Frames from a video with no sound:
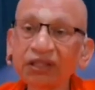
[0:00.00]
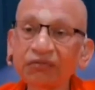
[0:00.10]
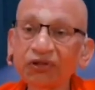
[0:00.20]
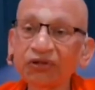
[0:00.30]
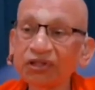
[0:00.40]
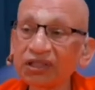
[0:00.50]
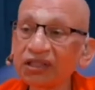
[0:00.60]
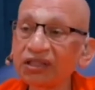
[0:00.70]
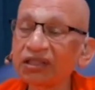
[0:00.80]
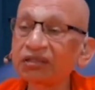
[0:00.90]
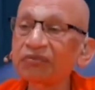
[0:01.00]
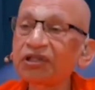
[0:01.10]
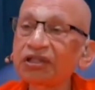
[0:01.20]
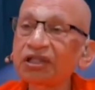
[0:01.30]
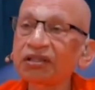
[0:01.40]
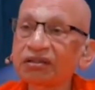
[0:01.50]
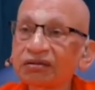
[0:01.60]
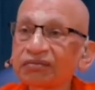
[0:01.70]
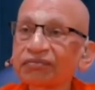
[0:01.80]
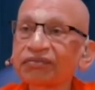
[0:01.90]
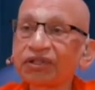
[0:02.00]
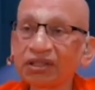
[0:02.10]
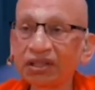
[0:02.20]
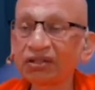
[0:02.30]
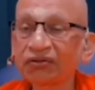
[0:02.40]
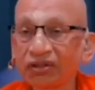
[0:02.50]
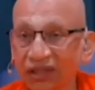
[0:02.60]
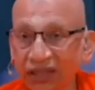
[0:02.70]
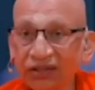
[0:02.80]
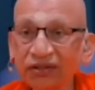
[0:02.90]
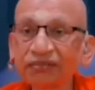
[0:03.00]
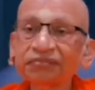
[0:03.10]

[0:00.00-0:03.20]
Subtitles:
I may not see an immediate result or connection.